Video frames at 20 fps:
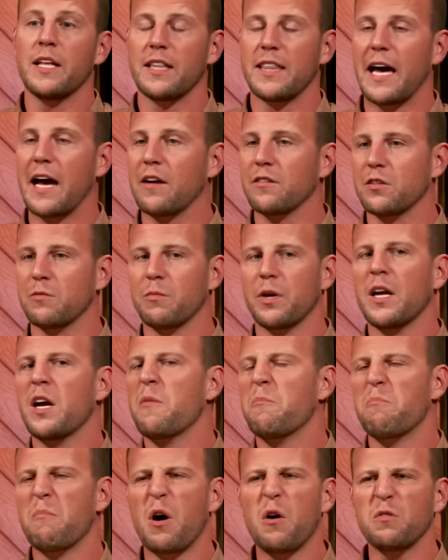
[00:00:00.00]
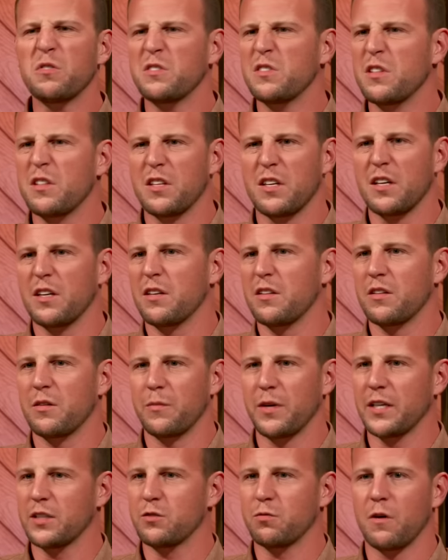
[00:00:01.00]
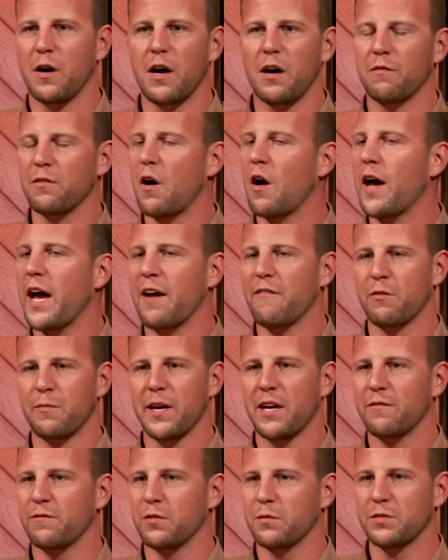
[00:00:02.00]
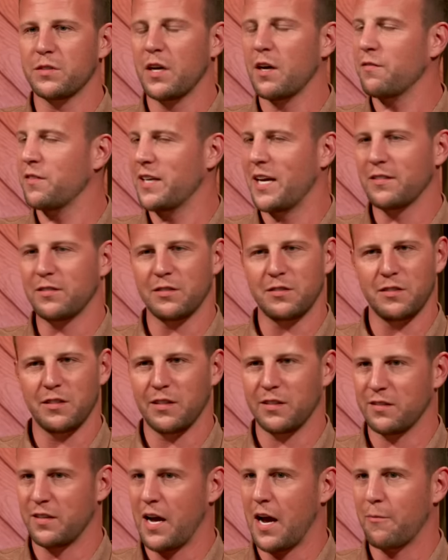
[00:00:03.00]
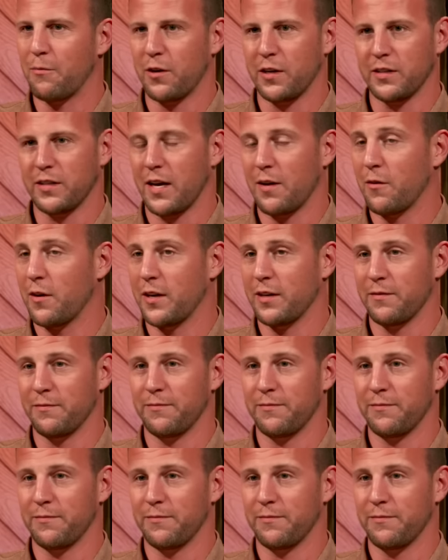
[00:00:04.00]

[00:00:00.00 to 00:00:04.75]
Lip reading: thousand, but most of the Big 12, every man for himself, the SEC doesn't operate that way.